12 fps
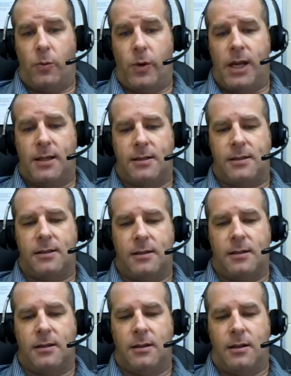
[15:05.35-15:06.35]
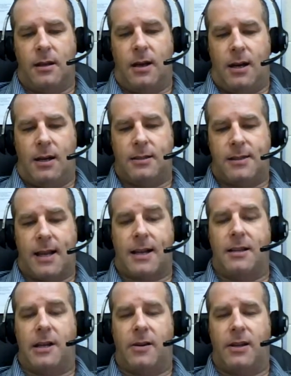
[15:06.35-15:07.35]
weeks,
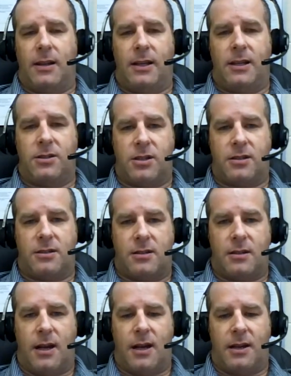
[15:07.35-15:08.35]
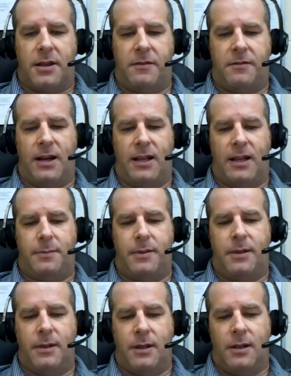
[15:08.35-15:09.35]
secondary lesions develop
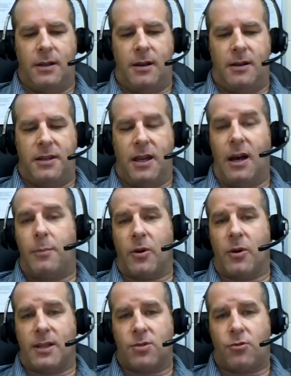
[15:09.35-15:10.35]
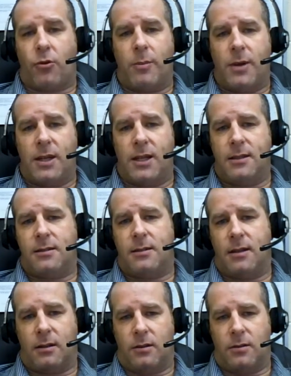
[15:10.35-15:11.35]
on the upper extremities,
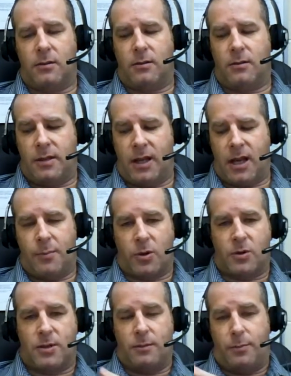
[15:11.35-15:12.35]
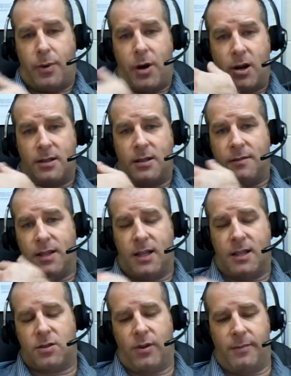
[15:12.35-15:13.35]
include the upper parts of the
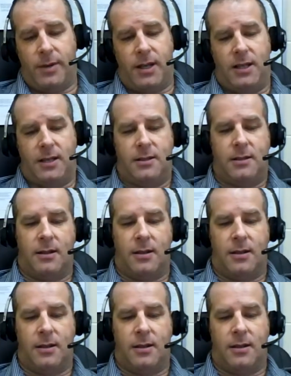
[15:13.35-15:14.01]
extremities.